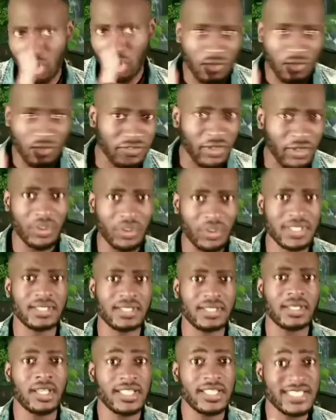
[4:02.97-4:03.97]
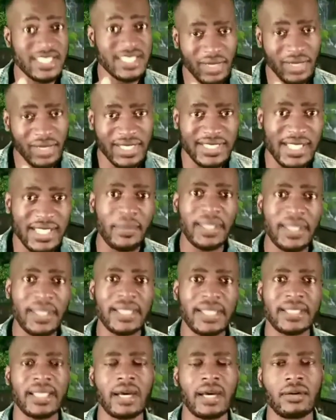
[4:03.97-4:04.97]
on the West. See what is
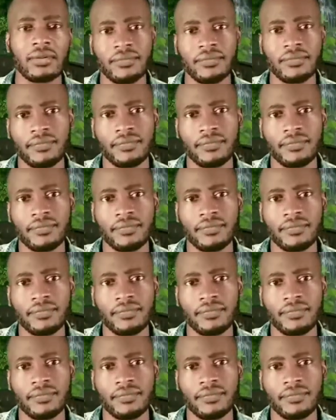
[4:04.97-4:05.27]
happening now.